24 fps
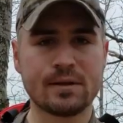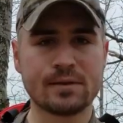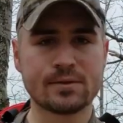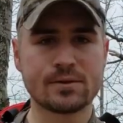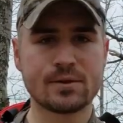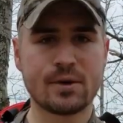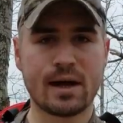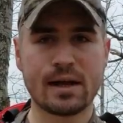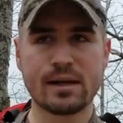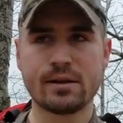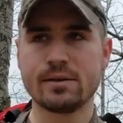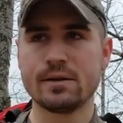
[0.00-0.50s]

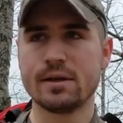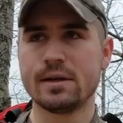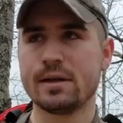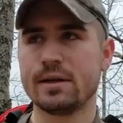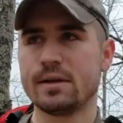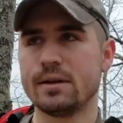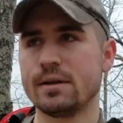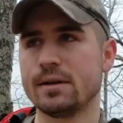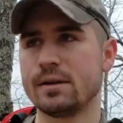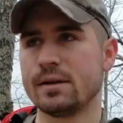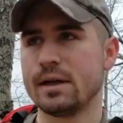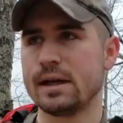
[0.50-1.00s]
So I
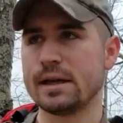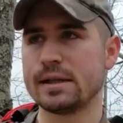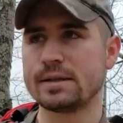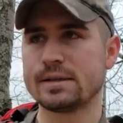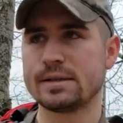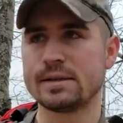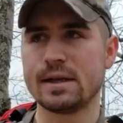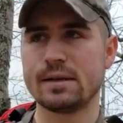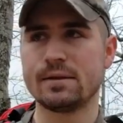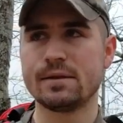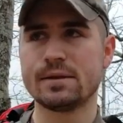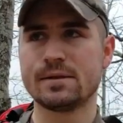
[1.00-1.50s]
could
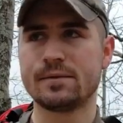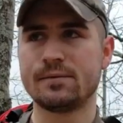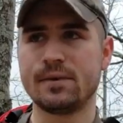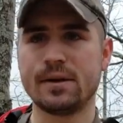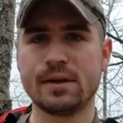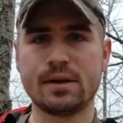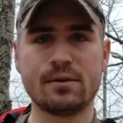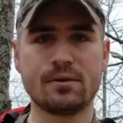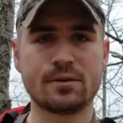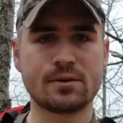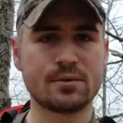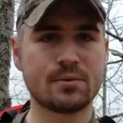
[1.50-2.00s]
extend this
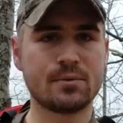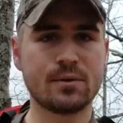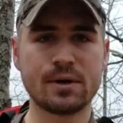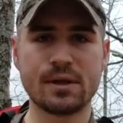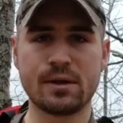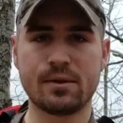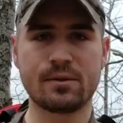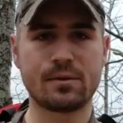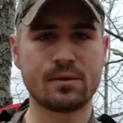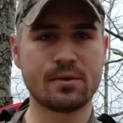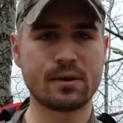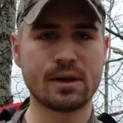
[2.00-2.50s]
video
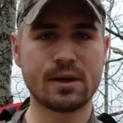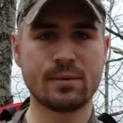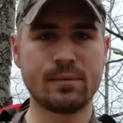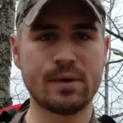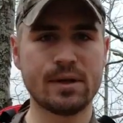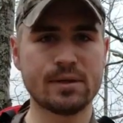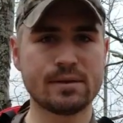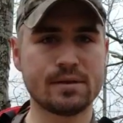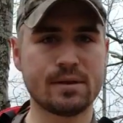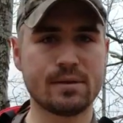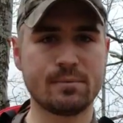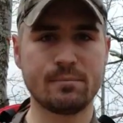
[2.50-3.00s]

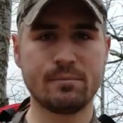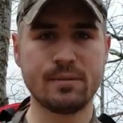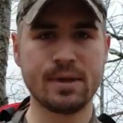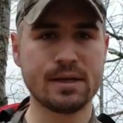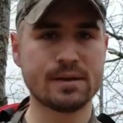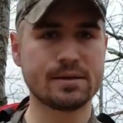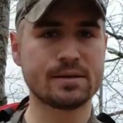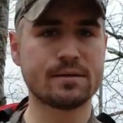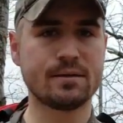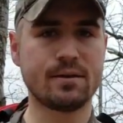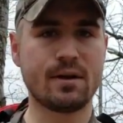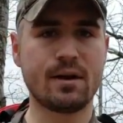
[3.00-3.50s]
20-30
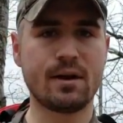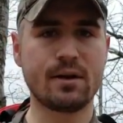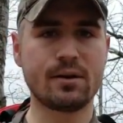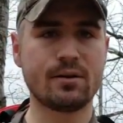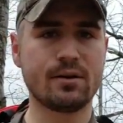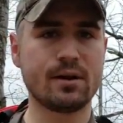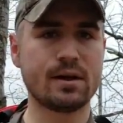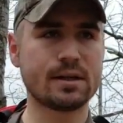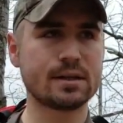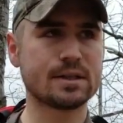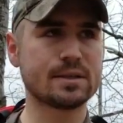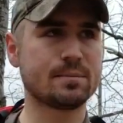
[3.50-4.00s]
minutes
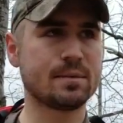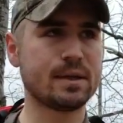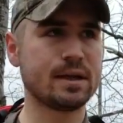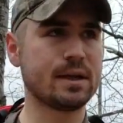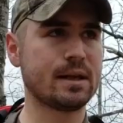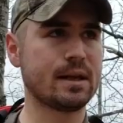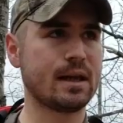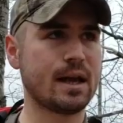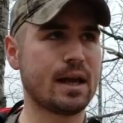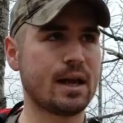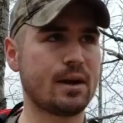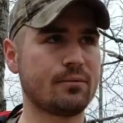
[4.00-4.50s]
longer
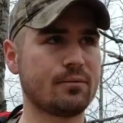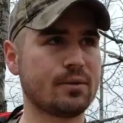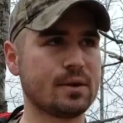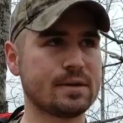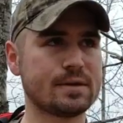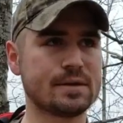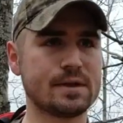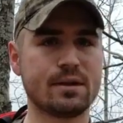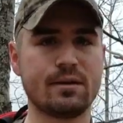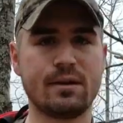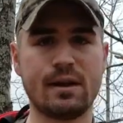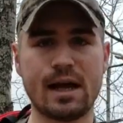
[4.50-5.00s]
explaining every
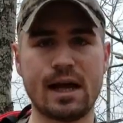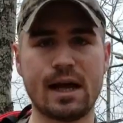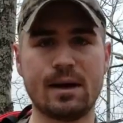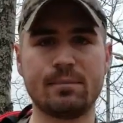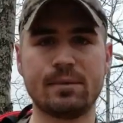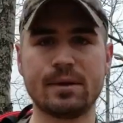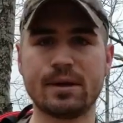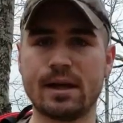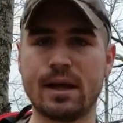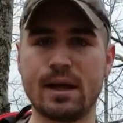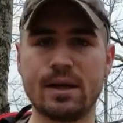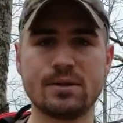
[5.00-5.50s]
single
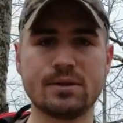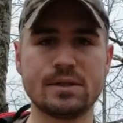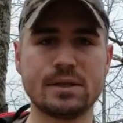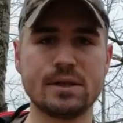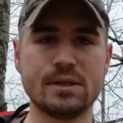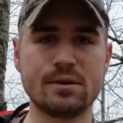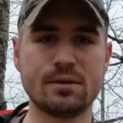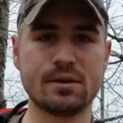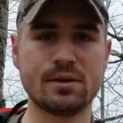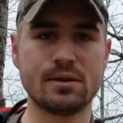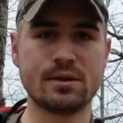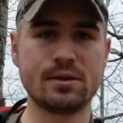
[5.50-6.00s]
application
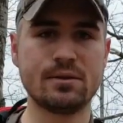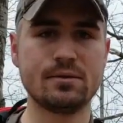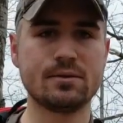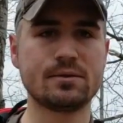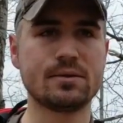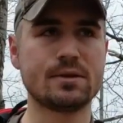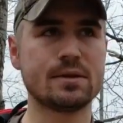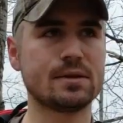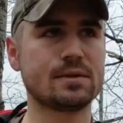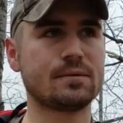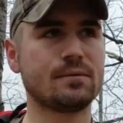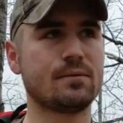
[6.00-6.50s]
you could
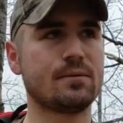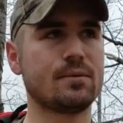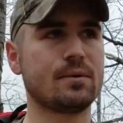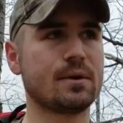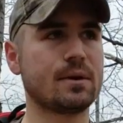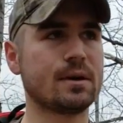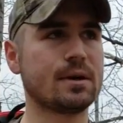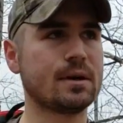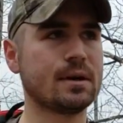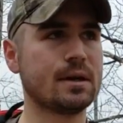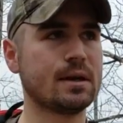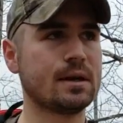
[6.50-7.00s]
use this
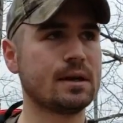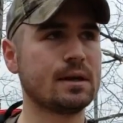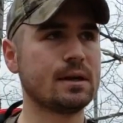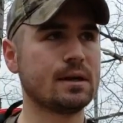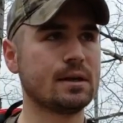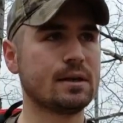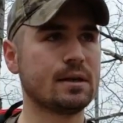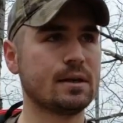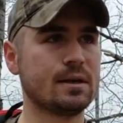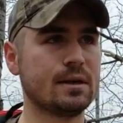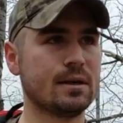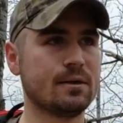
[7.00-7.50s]
for.
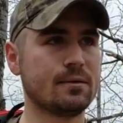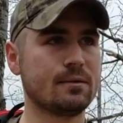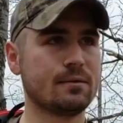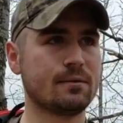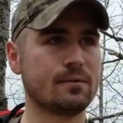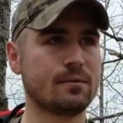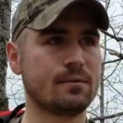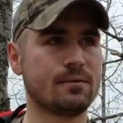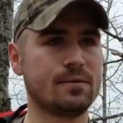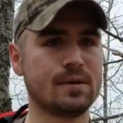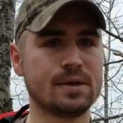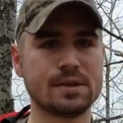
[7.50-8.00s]

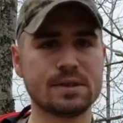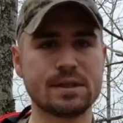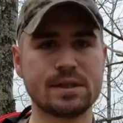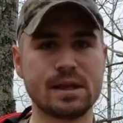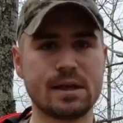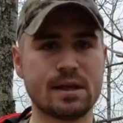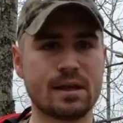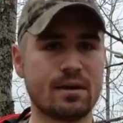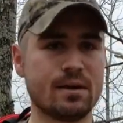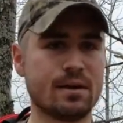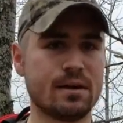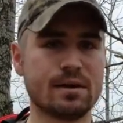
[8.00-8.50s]

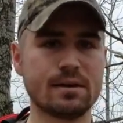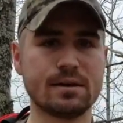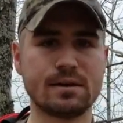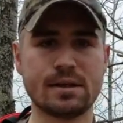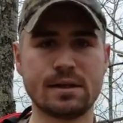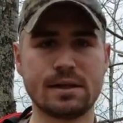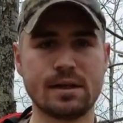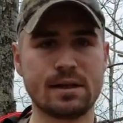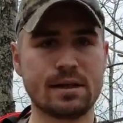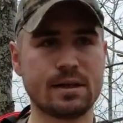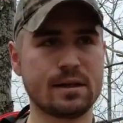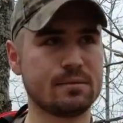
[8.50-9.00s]
Fishing,
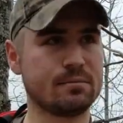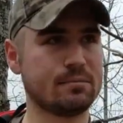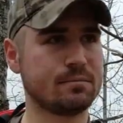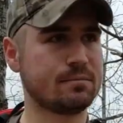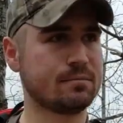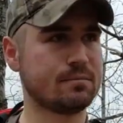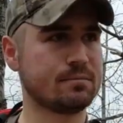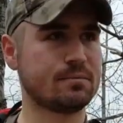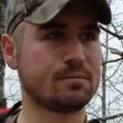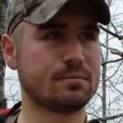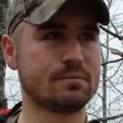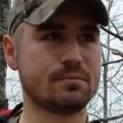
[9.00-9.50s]
hunting,
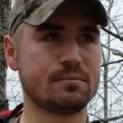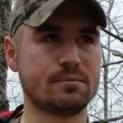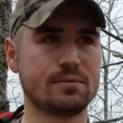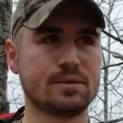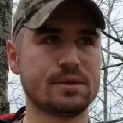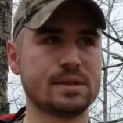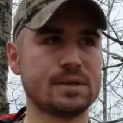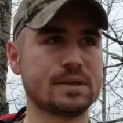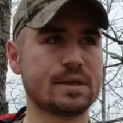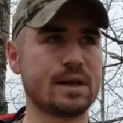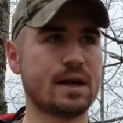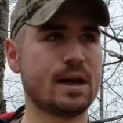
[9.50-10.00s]

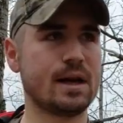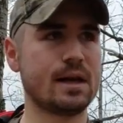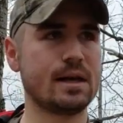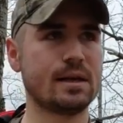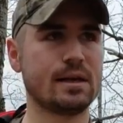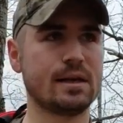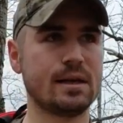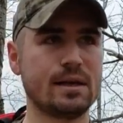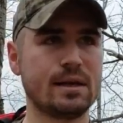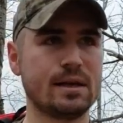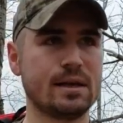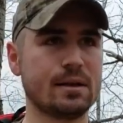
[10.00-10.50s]
just
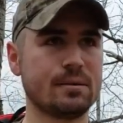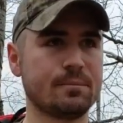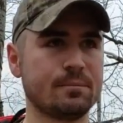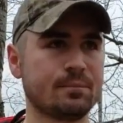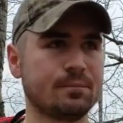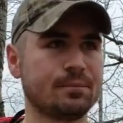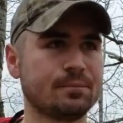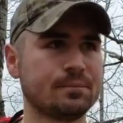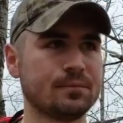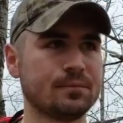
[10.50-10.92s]
hiking,